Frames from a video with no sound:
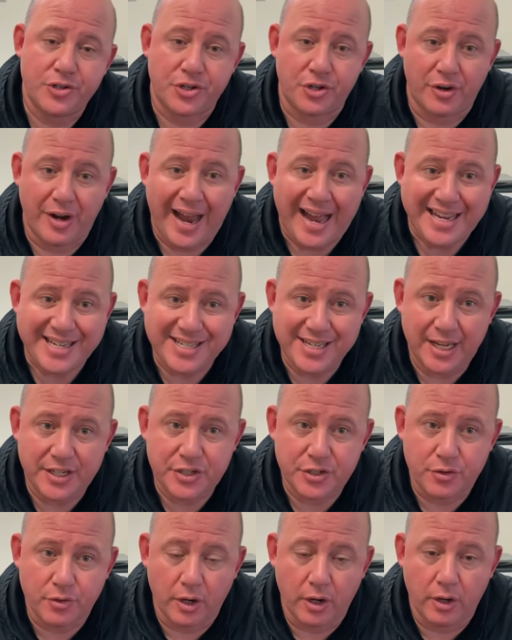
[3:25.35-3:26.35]
your assets
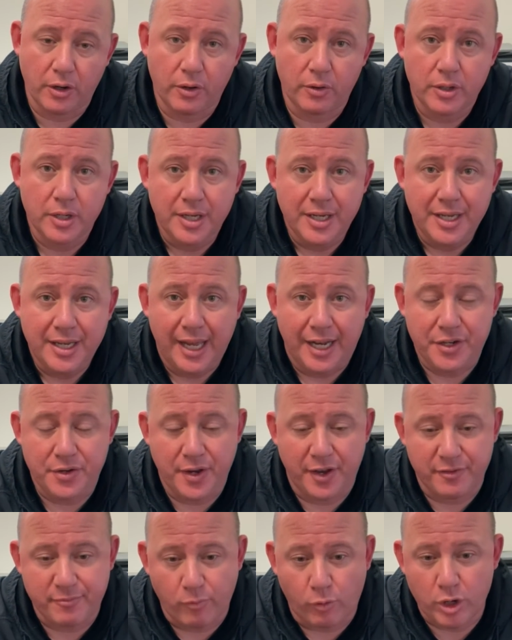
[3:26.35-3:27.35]
grow, and you
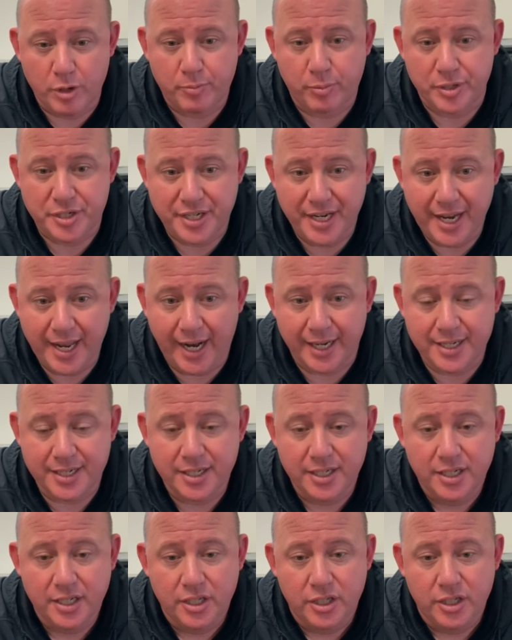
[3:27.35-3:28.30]
have more to protect,